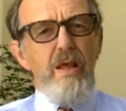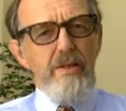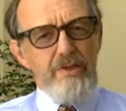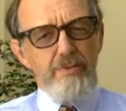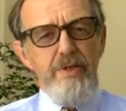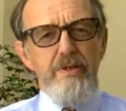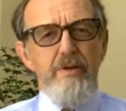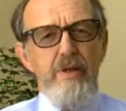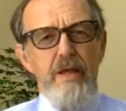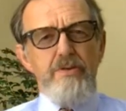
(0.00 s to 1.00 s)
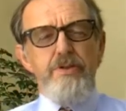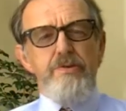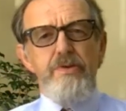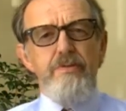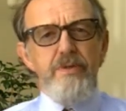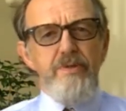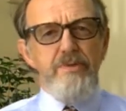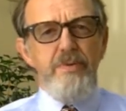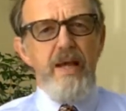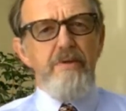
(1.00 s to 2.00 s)
Yes, we at Johnston Withers,
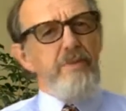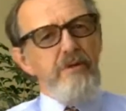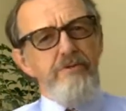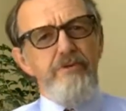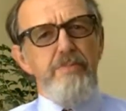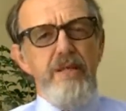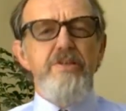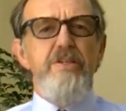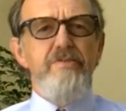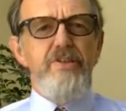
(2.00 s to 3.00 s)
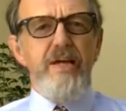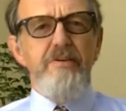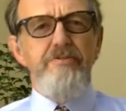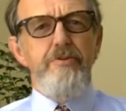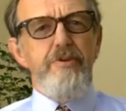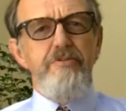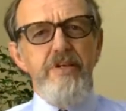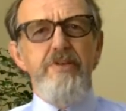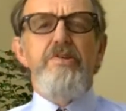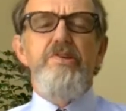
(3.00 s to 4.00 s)
we act both for plaintiffs and for
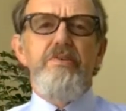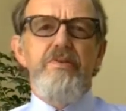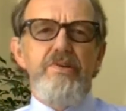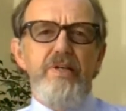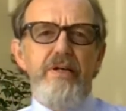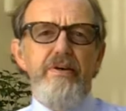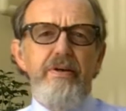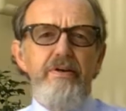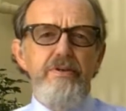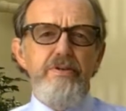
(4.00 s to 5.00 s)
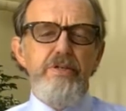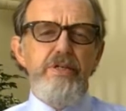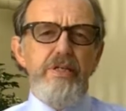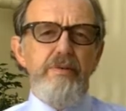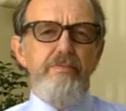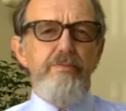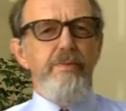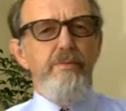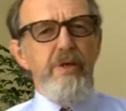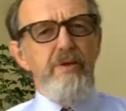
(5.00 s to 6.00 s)
defendants in this area,
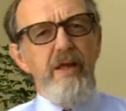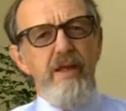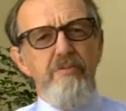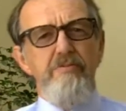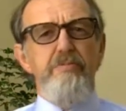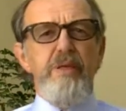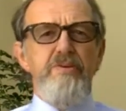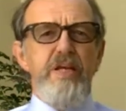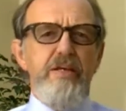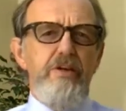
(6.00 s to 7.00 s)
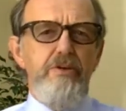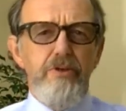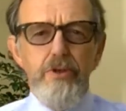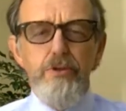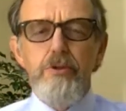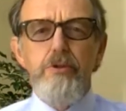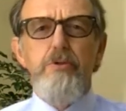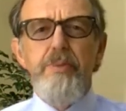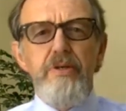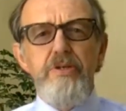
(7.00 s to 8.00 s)
and we have been taking on
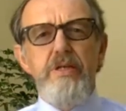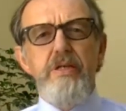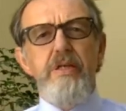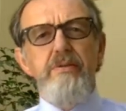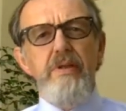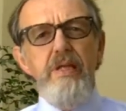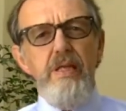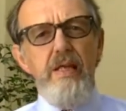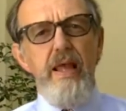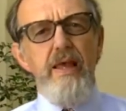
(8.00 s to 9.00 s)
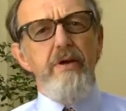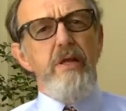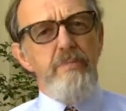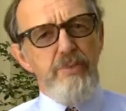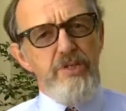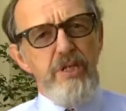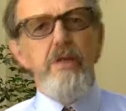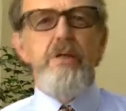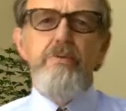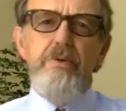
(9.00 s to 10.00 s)
Google, but in the area in
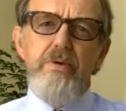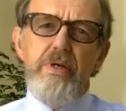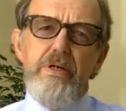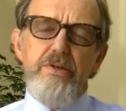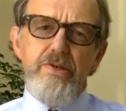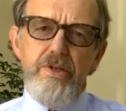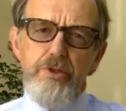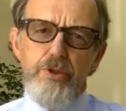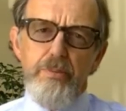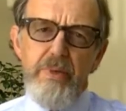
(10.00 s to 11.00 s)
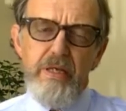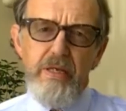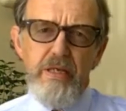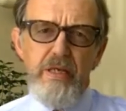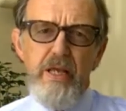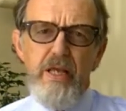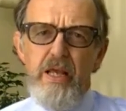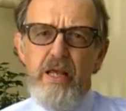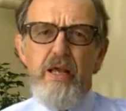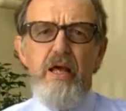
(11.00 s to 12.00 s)
particular with regard to social media,
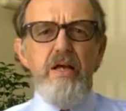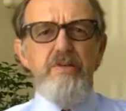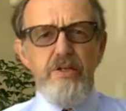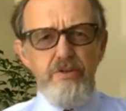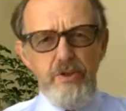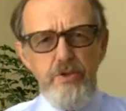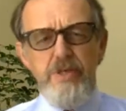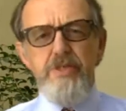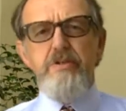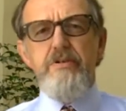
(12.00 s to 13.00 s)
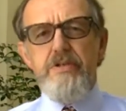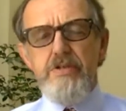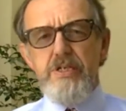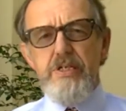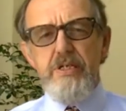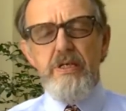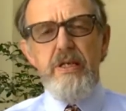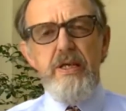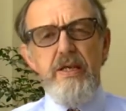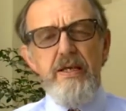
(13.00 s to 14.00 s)
such as Twitter
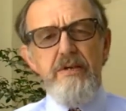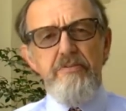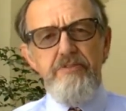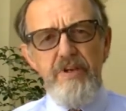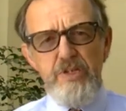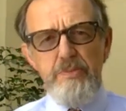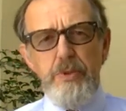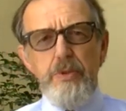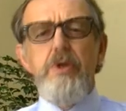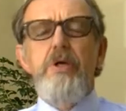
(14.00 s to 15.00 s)
and Facebook,